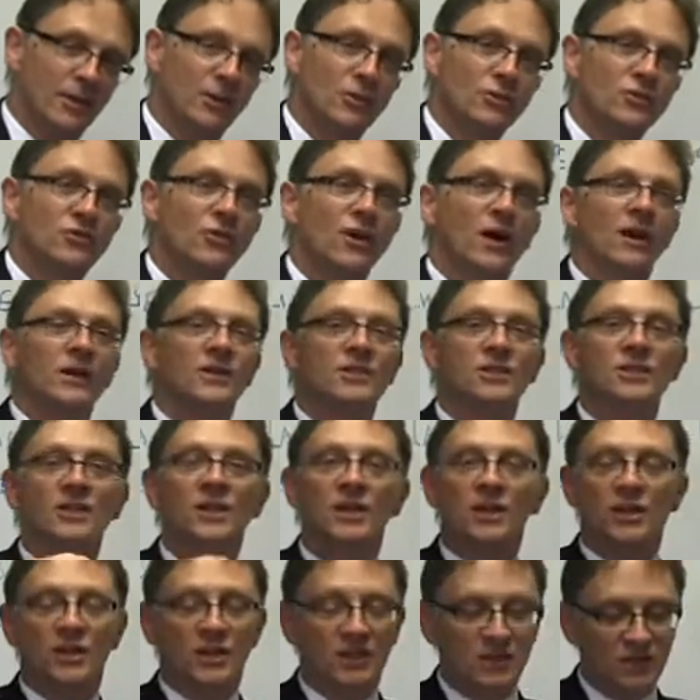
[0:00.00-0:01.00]
little trucks.
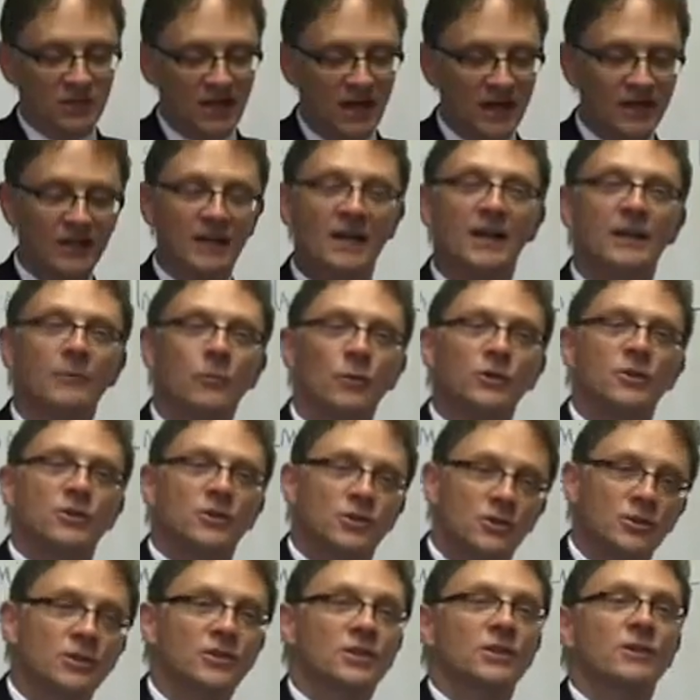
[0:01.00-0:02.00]
Technically what you
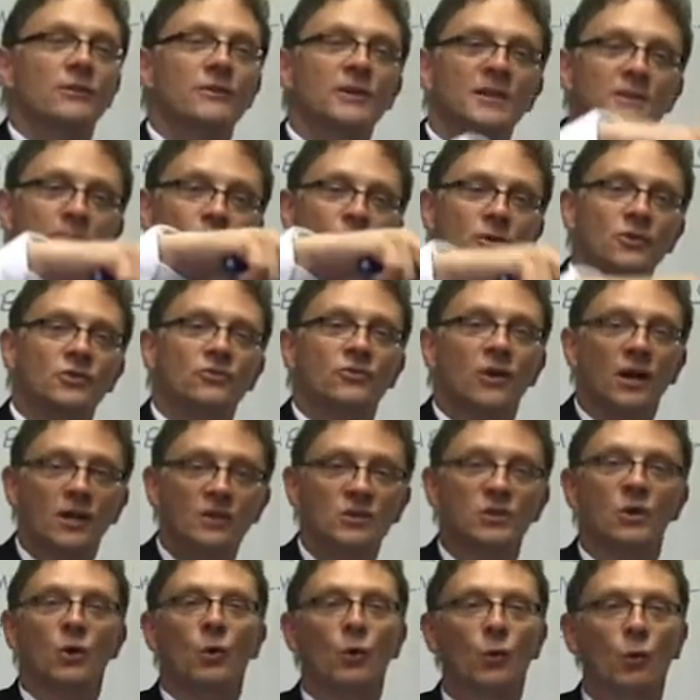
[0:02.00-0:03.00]
should do is put
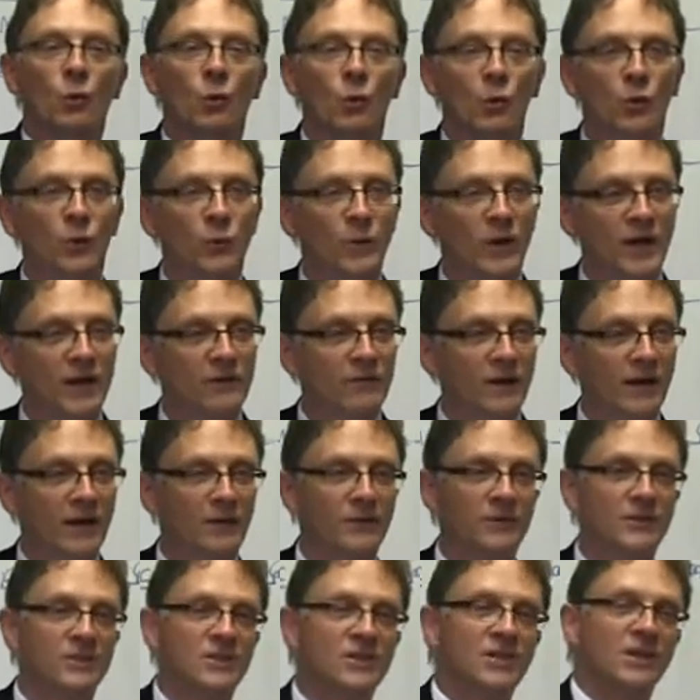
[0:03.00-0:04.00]
trucks all the way
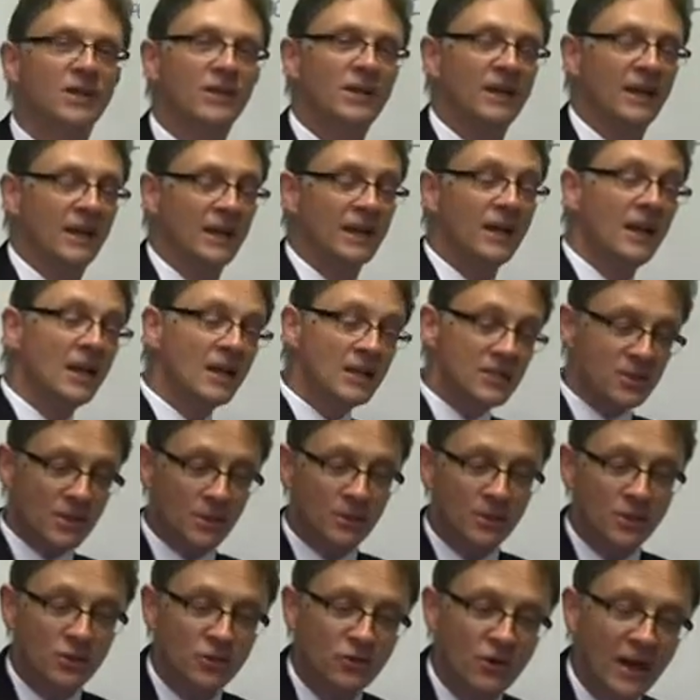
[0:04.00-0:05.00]
around the circuit
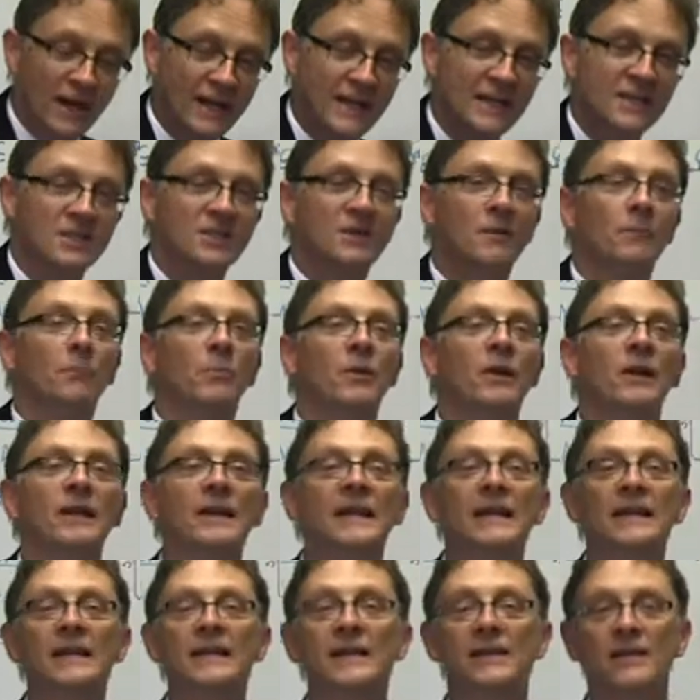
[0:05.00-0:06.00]
so the track is
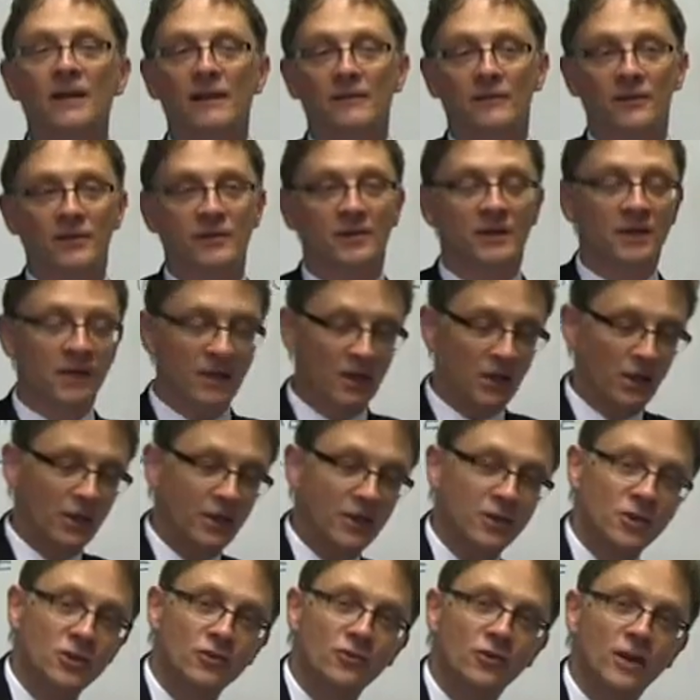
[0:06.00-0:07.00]
completely covered,
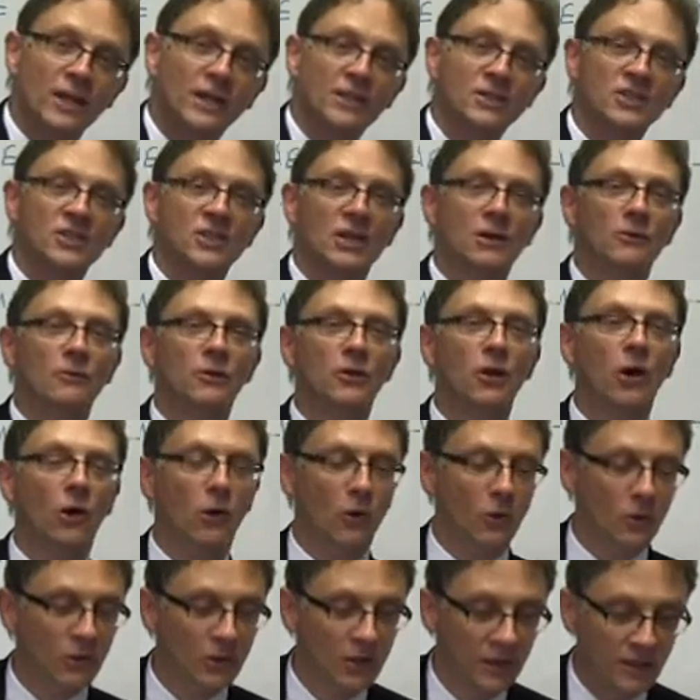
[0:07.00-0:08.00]
like a train so
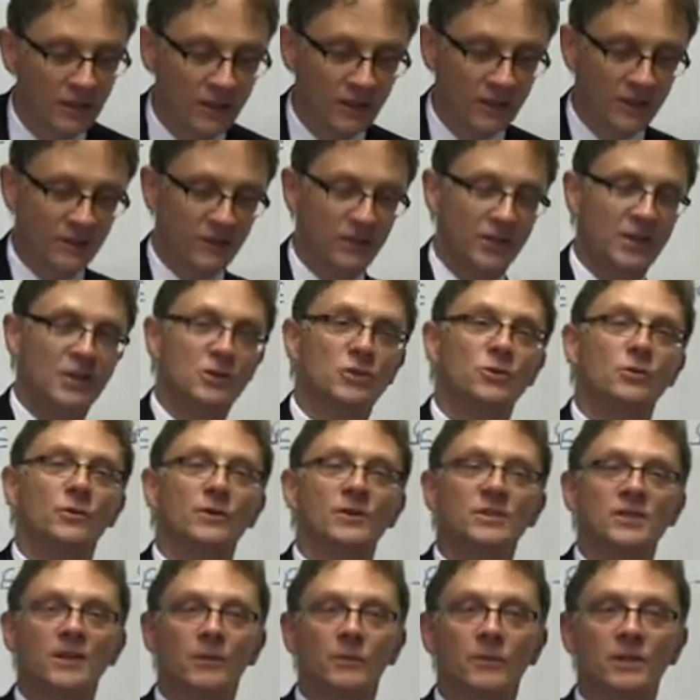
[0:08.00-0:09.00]
long that it
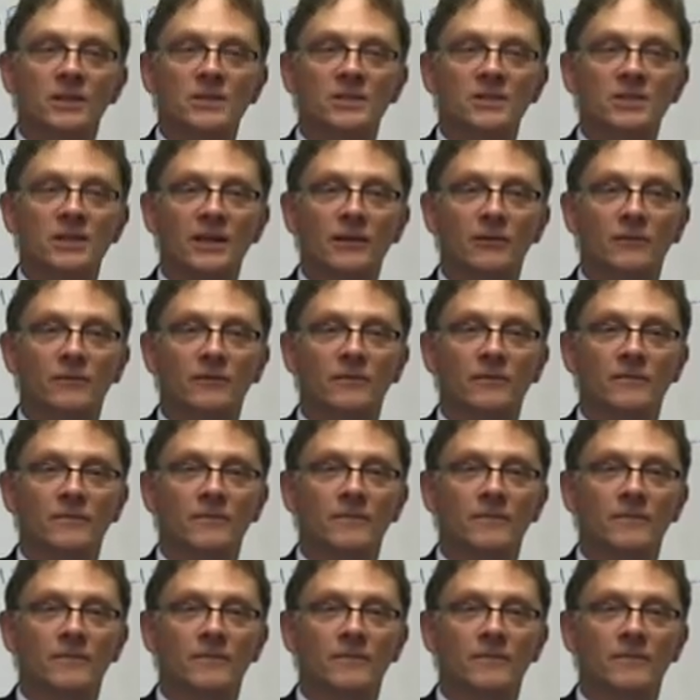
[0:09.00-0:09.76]
joins up with itself.